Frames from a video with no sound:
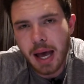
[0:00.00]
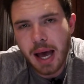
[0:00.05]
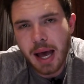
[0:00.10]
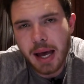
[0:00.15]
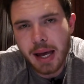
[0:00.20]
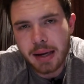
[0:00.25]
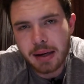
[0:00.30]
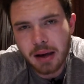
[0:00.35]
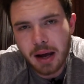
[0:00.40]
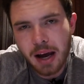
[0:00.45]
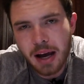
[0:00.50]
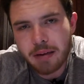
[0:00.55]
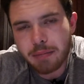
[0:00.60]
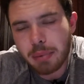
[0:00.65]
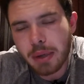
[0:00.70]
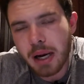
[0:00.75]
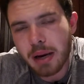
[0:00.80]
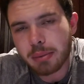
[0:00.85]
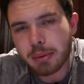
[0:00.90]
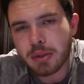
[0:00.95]
And I've
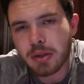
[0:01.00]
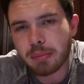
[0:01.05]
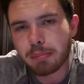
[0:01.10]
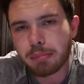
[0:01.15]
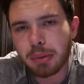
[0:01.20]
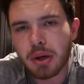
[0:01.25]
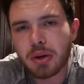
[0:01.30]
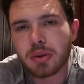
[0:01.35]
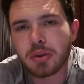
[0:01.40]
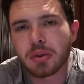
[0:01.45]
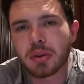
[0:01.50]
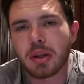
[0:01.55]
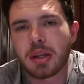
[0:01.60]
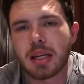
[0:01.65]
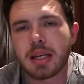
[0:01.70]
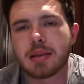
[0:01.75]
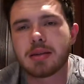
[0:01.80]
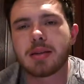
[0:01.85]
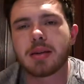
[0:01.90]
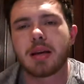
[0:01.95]
been able to build
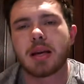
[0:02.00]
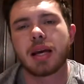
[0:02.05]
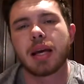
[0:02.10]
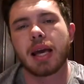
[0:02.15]
these